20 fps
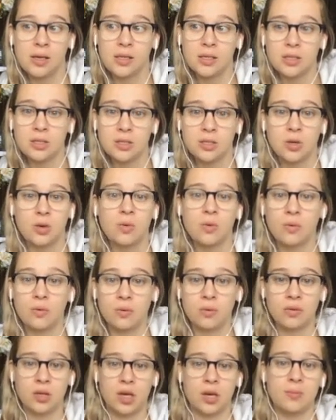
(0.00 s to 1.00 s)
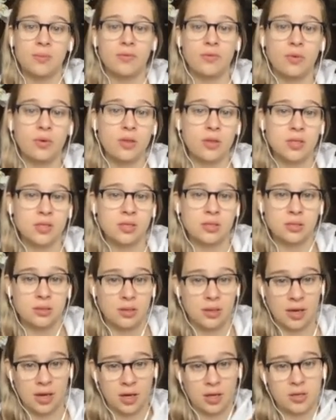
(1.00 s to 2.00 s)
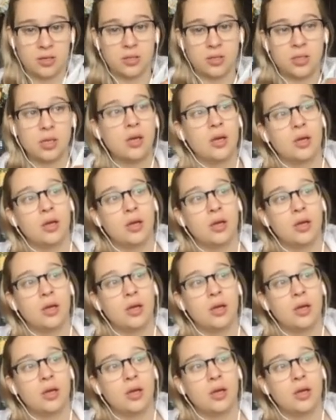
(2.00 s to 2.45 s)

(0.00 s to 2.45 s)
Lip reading: so the day before this airs,